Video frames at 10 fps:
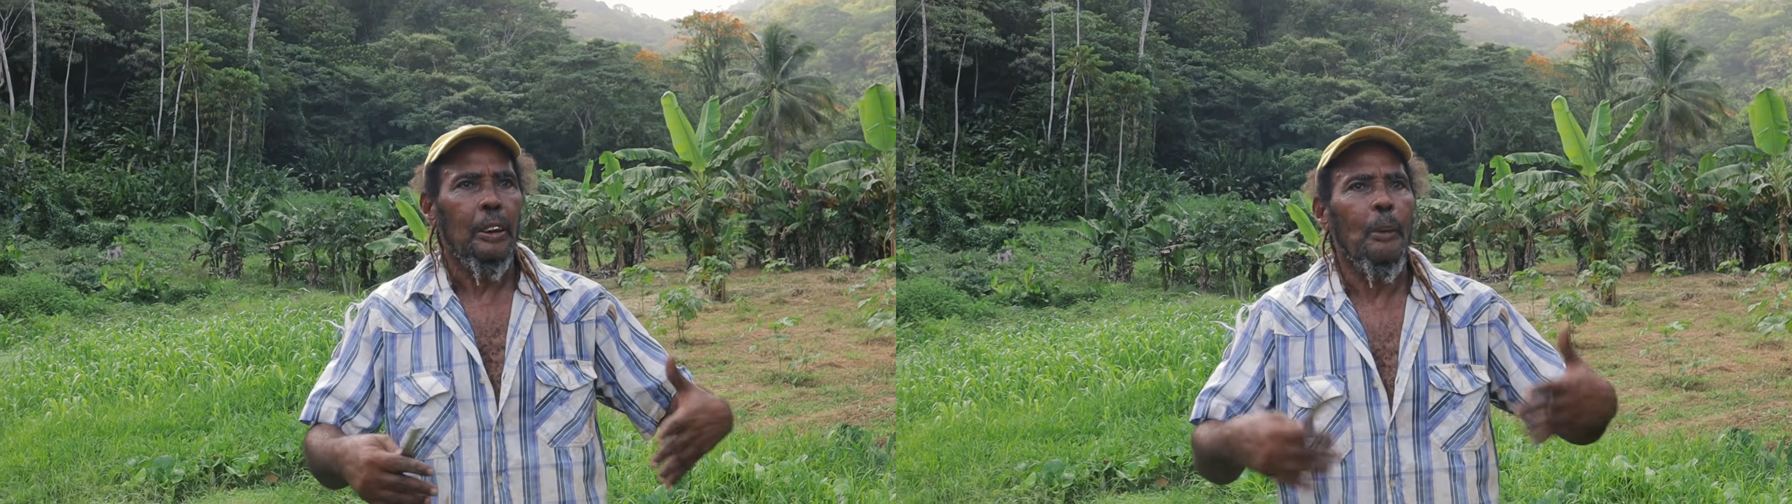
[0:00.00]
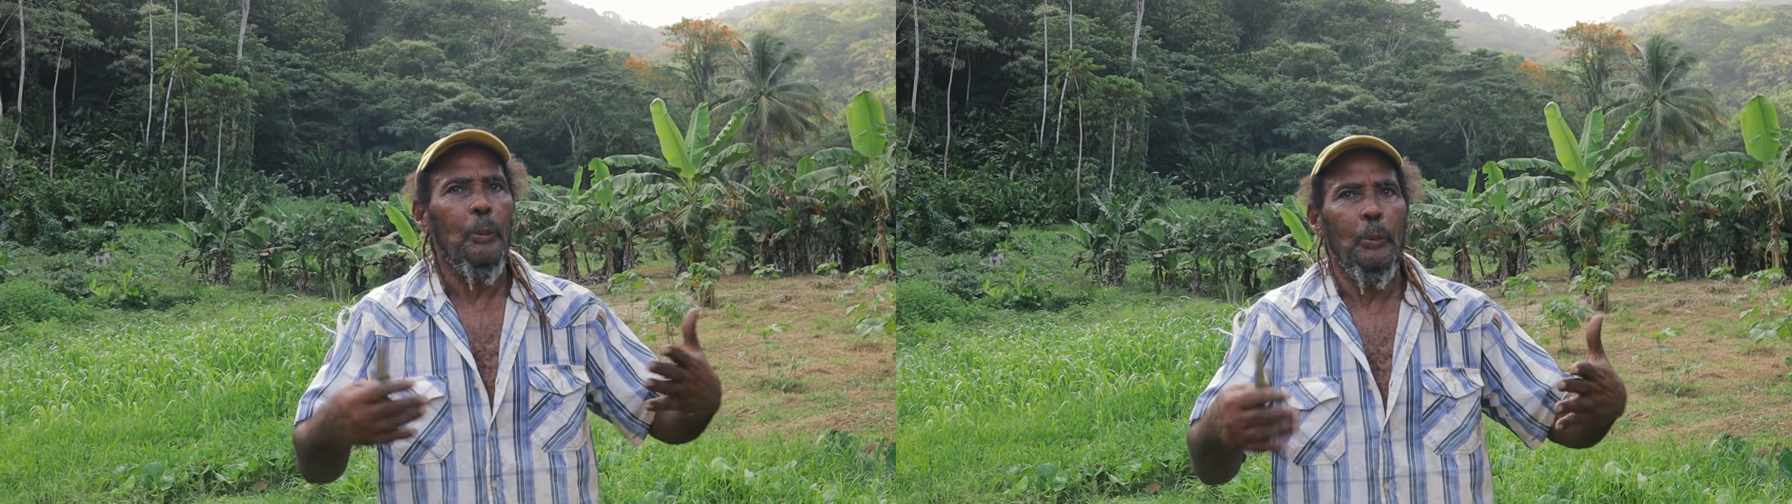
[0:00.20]

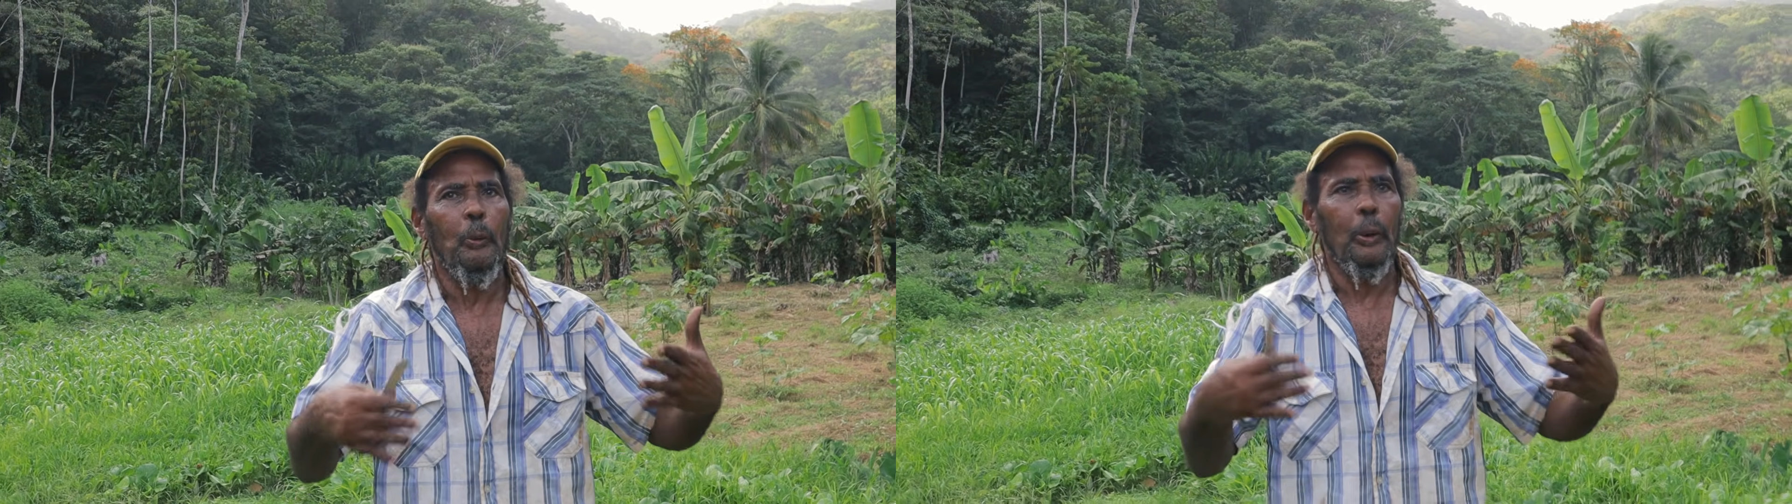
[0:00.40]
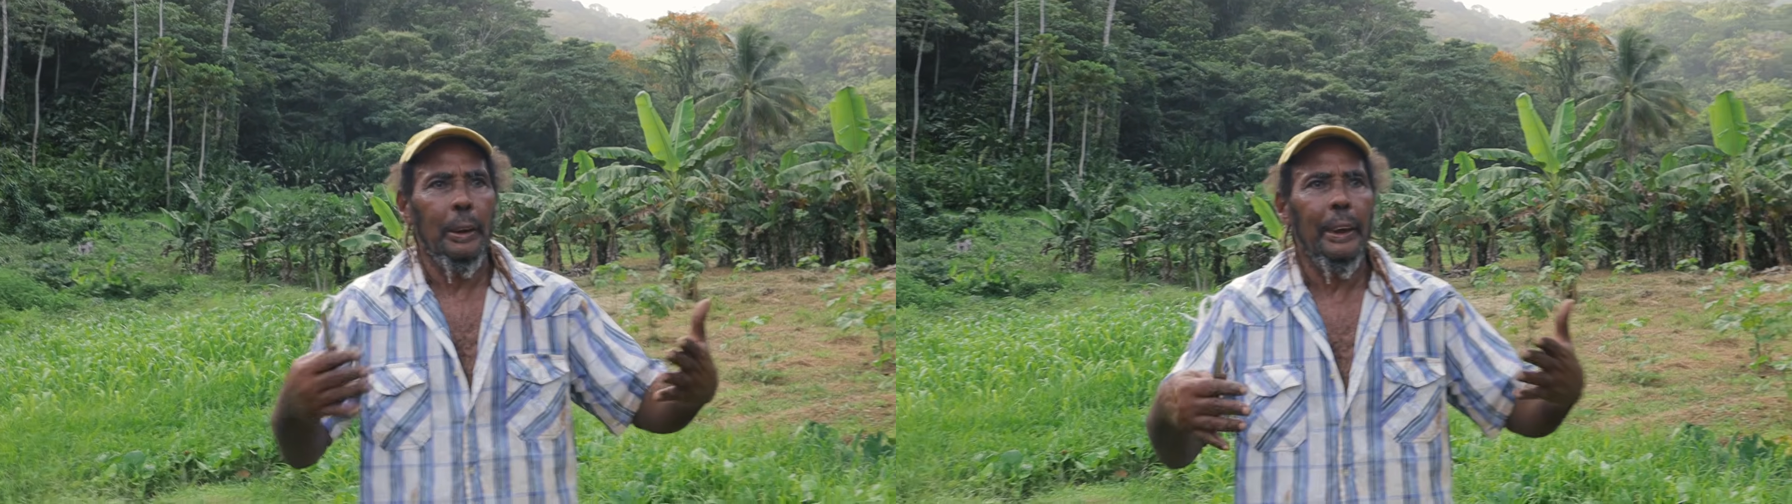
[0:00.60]
Some people
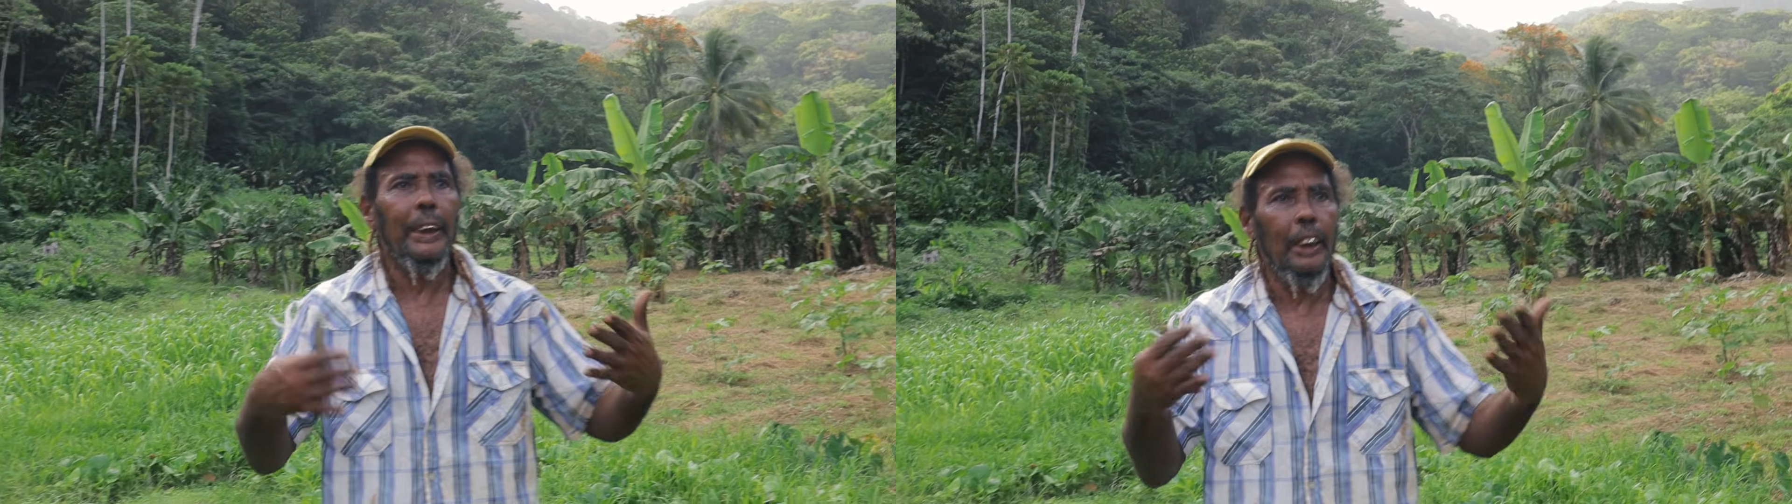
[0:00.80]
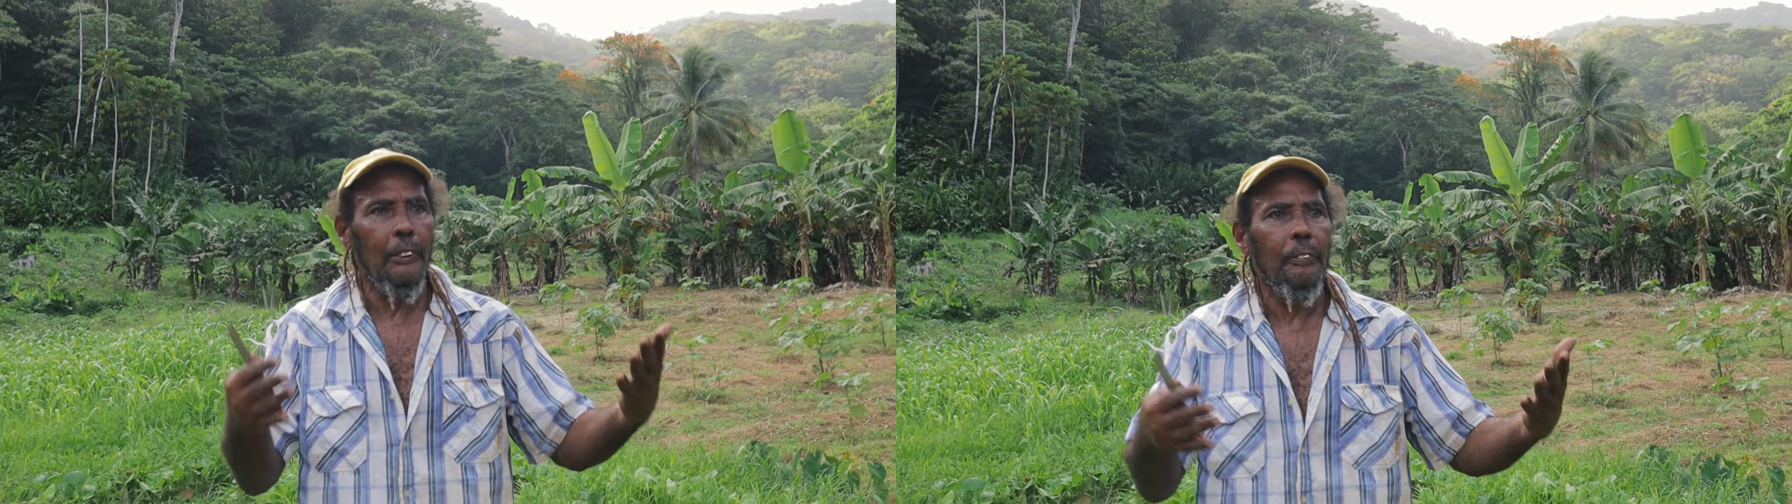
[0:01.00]
want to
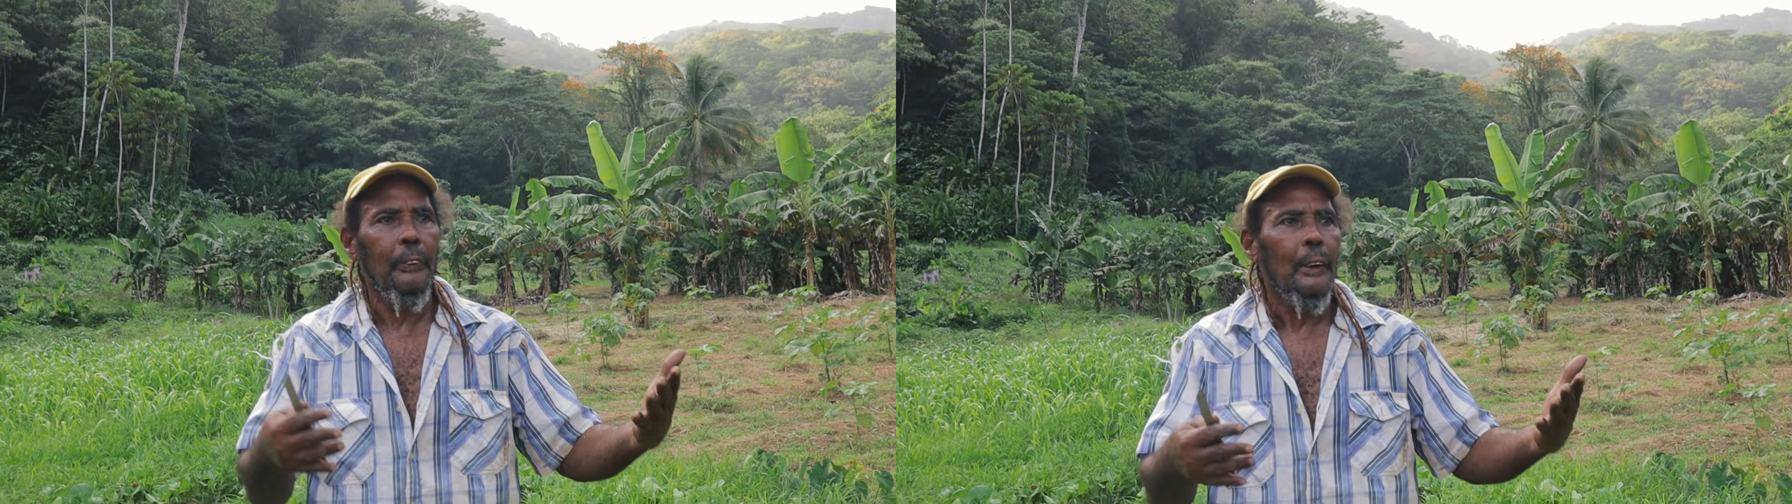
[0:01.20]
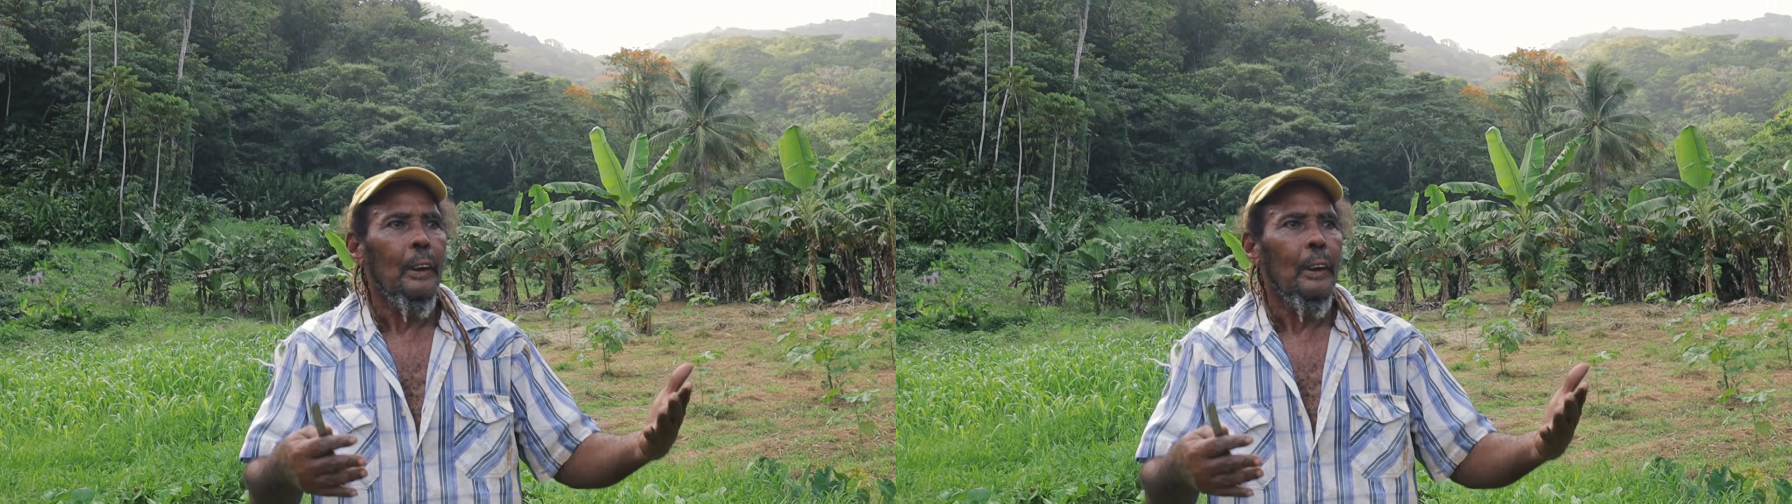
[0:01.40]
give,